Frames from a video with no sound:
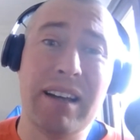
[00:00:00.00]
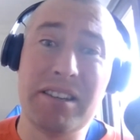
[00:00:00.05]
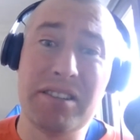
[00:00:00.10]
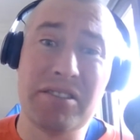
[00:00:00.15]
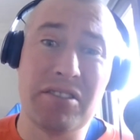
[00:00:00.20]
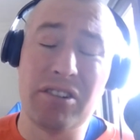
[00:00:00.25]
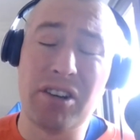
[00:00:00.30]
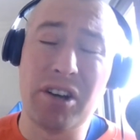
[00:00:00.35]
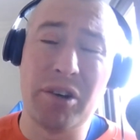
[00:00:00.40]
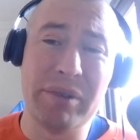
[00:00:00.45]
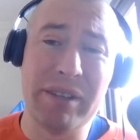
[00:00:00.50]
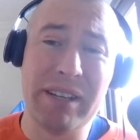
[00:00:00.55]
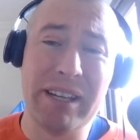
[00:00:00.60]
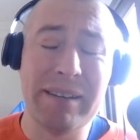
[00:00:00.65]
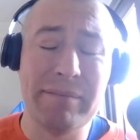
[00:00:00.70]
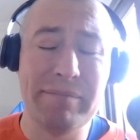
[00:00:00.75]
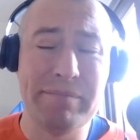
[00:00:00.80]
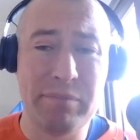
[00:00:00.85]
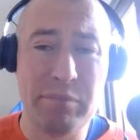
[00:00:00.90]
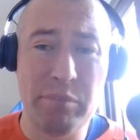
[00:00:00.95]
he's not going there.
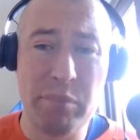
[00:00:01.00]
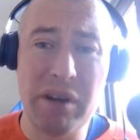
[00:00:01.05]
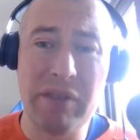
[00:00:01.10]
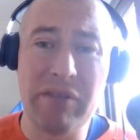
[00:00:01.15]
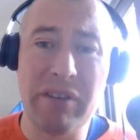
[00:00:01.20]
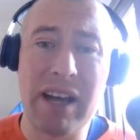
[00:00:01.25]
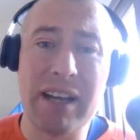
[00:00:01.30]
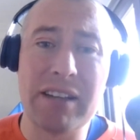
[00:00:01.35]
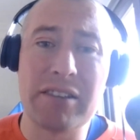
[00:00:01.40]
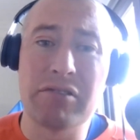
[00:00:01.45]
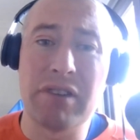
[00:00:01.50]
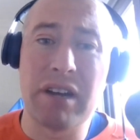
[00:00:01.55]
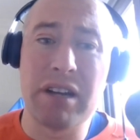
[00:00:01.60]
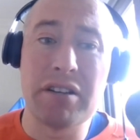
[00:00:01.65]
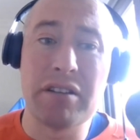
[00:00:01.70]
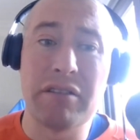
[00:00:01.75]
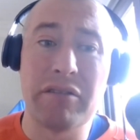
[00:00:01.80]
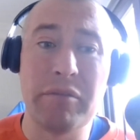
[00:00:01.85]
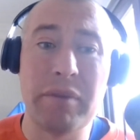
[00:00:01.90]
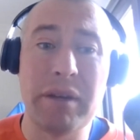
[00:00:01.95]
Bit of a head
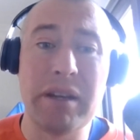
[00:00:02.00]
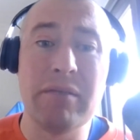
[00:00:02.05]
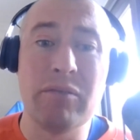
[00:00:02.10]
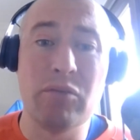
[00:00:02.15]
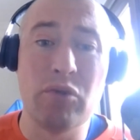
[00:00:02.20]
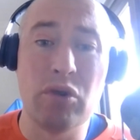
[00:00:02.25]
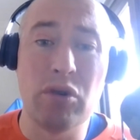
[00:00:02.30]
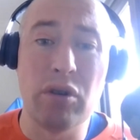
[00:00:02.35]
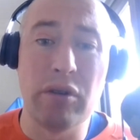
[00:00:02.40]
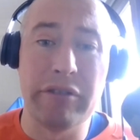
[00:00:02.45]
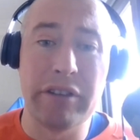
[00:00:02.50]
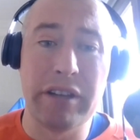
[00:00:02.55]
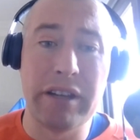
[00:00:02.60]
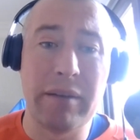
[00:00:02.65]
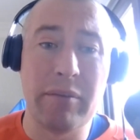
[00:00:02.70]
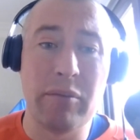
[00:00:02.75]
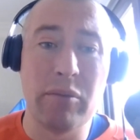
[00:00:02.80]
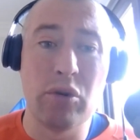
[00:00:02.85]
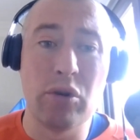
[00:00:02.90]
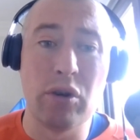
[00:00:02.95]
scratcher for me. We'll cover
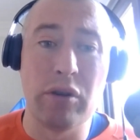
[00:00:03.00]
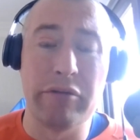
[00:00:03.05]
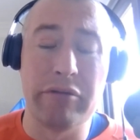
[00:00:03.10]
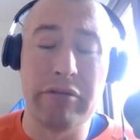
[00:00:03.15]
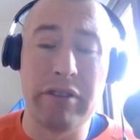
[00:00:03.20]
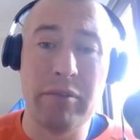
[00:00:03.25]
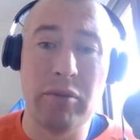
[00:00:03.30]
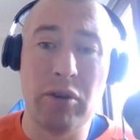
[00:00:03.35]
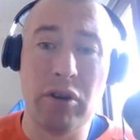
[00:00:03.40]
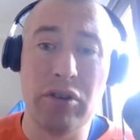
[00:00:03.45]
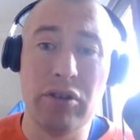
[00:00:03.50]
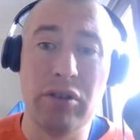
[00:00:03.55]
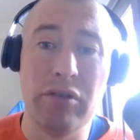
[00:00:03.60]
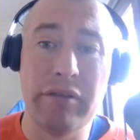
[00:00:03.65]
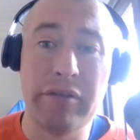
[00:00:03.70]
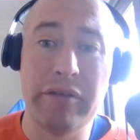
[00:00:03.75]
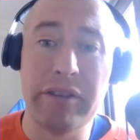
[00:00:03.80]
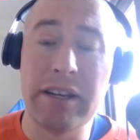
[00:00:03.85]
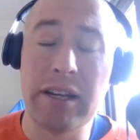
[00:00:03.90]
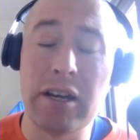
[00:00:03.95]
that. We'll cover him on
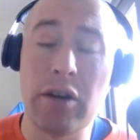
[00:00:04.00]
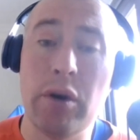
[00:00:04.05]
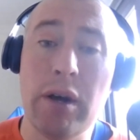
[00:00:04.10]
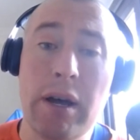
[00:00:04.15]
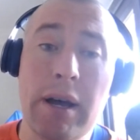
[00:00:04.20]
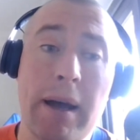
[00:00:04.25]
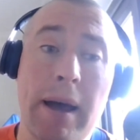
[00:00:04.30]
another video.